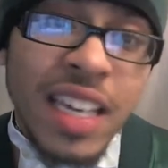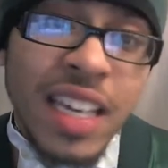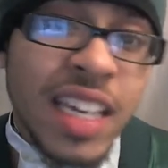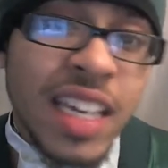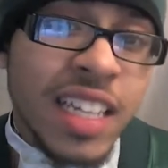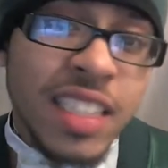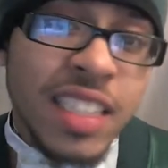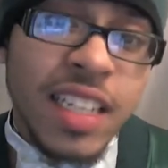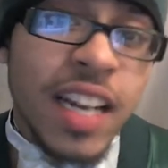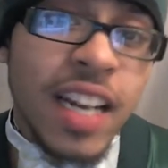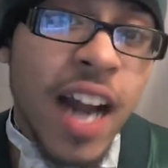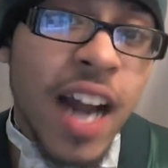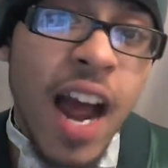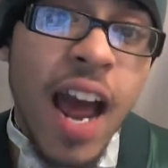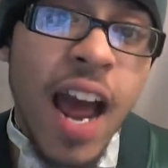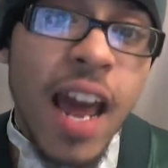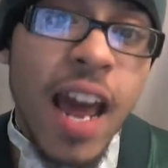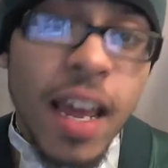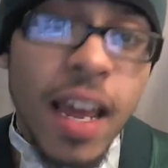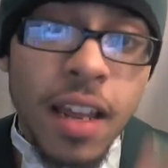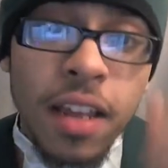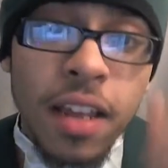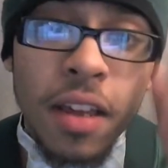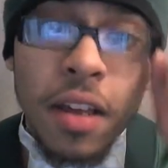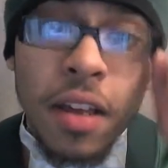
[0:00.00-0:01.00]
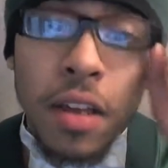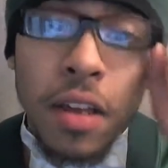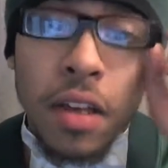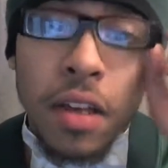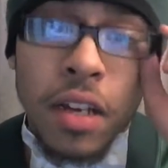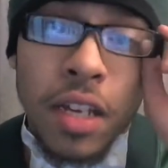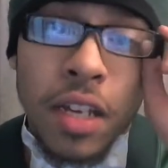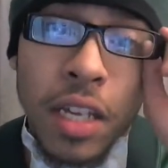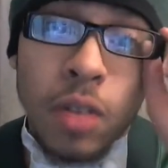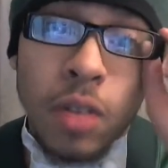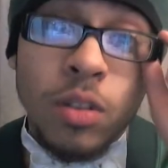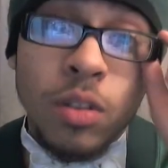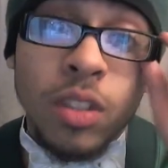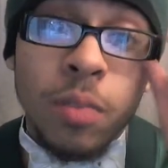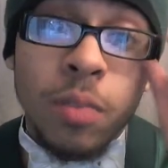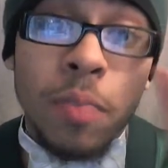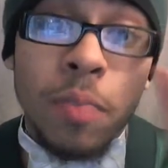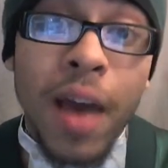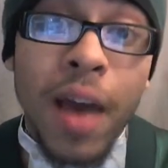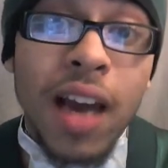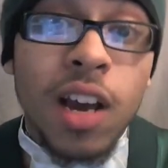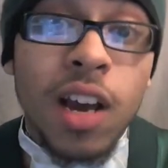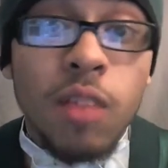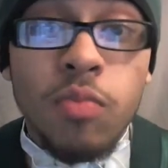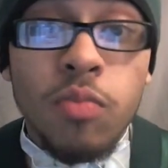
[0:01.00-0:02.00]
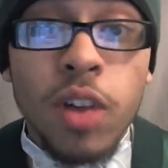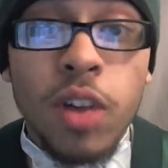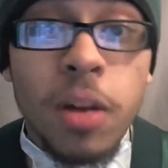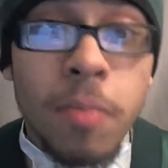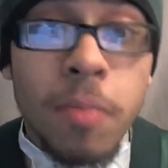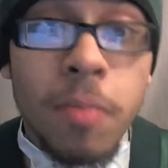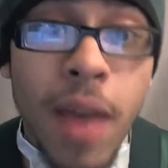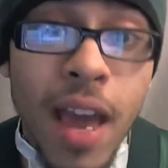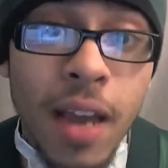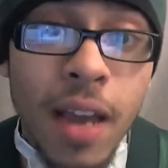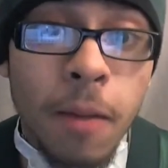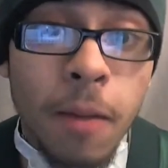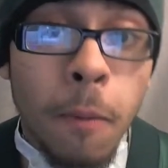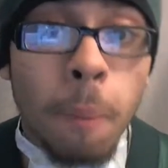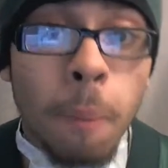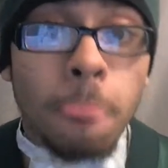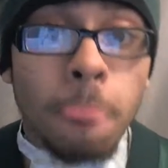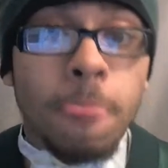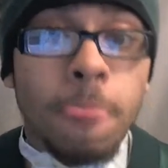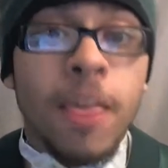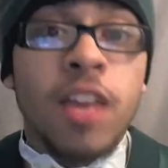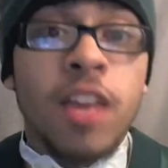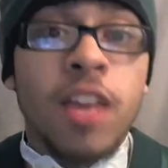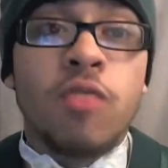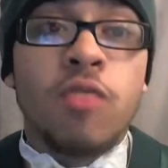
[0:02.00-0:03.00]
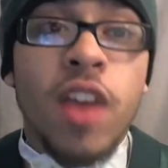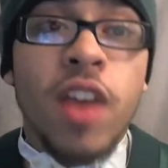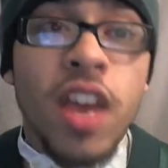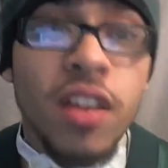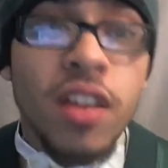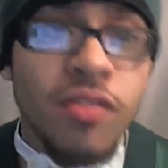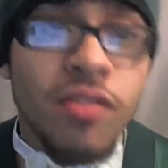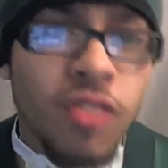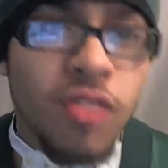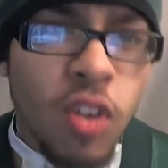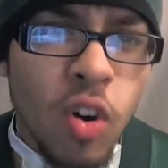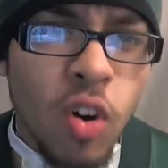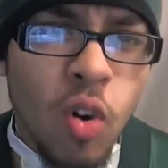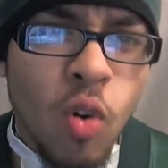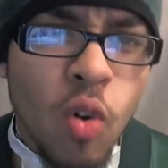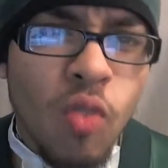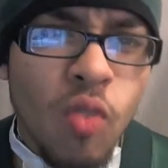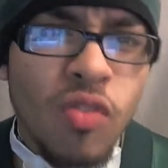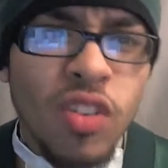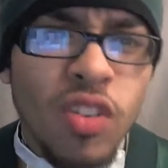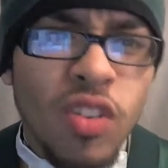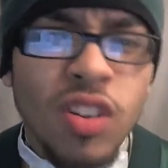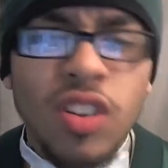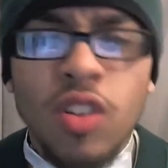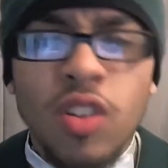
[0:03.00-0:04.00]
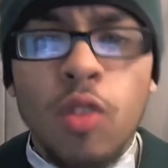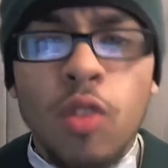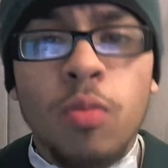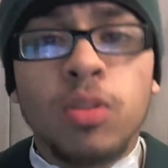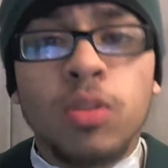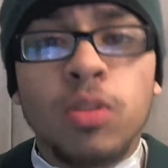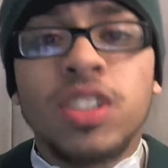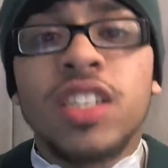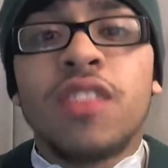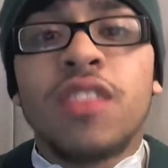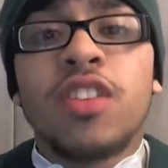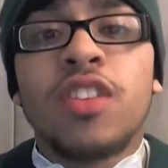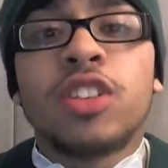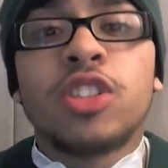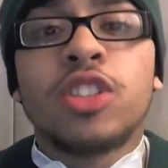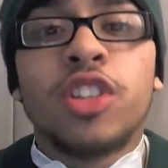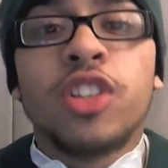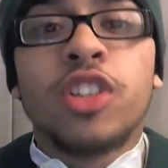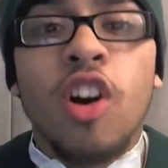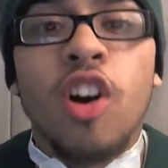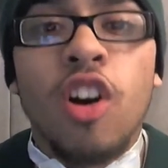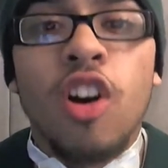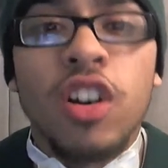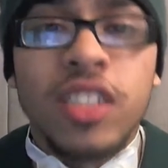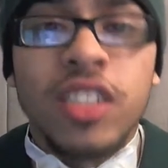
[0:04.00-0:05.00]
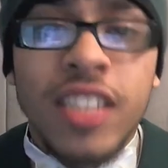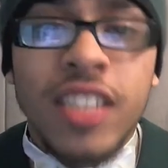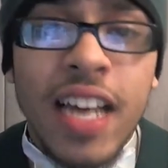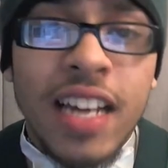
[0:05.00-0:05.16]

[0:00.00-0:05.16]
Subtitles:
He did all right. He was the backup running back. He ran for over almost 700 yards.